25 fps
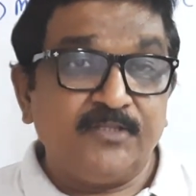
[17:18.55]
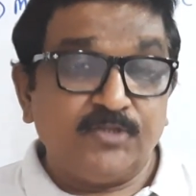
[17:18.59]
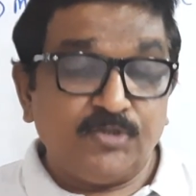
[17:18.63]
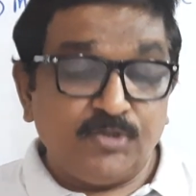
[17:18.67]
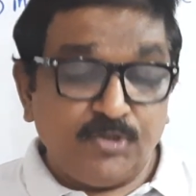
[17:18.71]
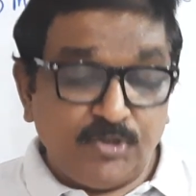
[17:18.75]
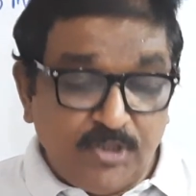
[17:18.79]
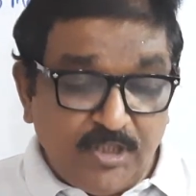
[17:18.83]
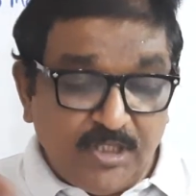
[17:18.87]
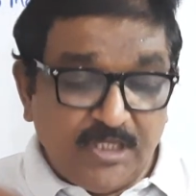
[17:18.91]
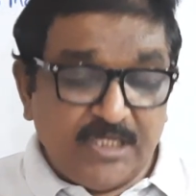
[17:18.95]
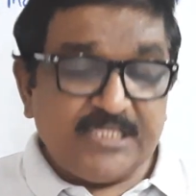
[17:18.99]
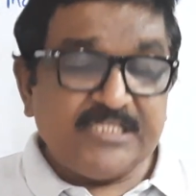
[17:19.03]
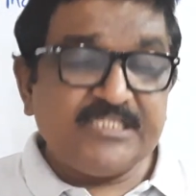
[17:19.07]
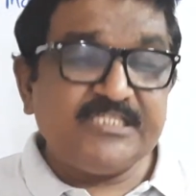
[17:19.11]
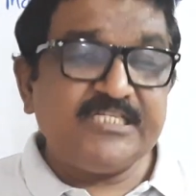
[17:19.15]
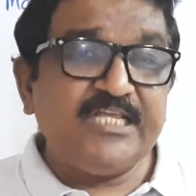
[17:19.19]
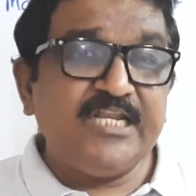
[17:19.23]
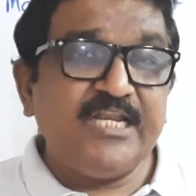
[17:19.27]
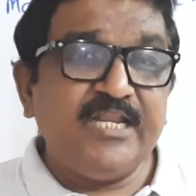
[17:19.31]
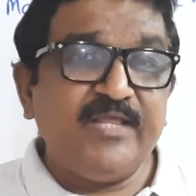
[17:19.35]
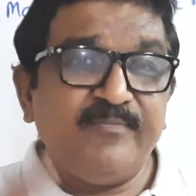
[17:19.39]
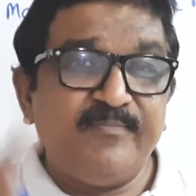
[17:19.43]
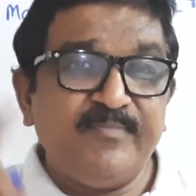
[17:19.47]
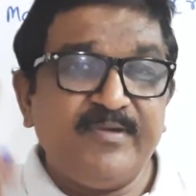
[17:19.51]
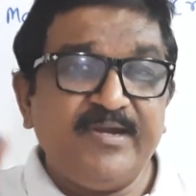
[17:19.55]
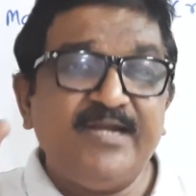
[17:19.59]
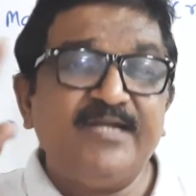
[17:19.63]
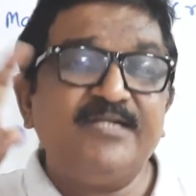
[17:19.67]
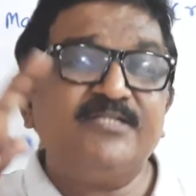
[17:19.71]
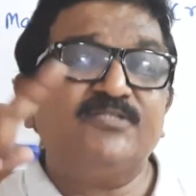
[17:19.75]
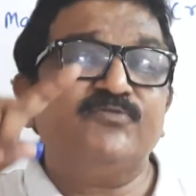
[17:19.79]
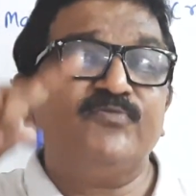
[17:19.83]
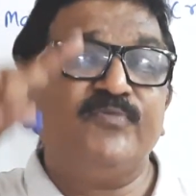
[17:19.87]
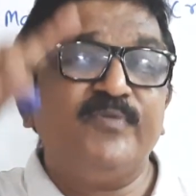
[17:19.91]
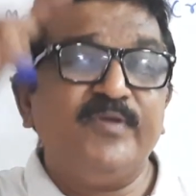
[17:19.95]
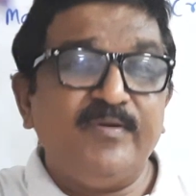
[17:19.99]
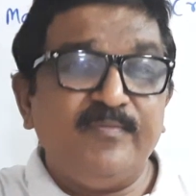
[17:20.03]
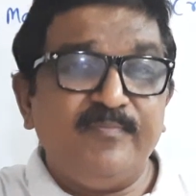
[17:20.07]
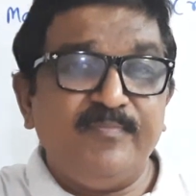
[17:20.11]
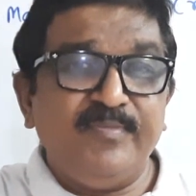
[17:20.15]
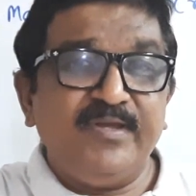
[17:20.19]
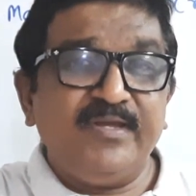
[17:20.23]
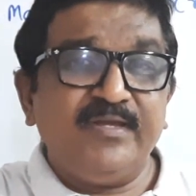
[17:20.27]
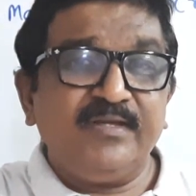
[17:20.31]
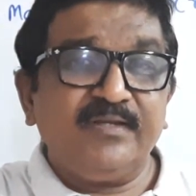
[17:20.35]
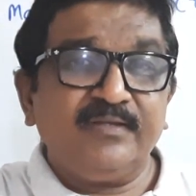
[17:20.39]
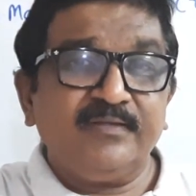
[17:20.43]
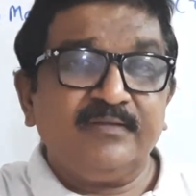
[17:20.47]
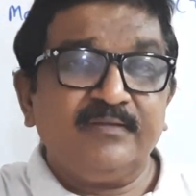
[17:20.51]
These elements will
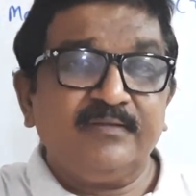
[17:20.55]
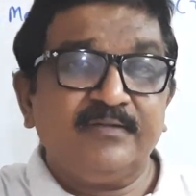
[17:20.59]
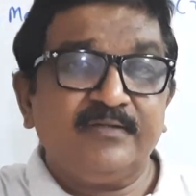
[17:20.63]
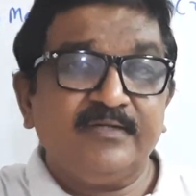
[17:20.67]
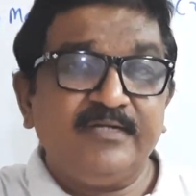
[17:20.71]
be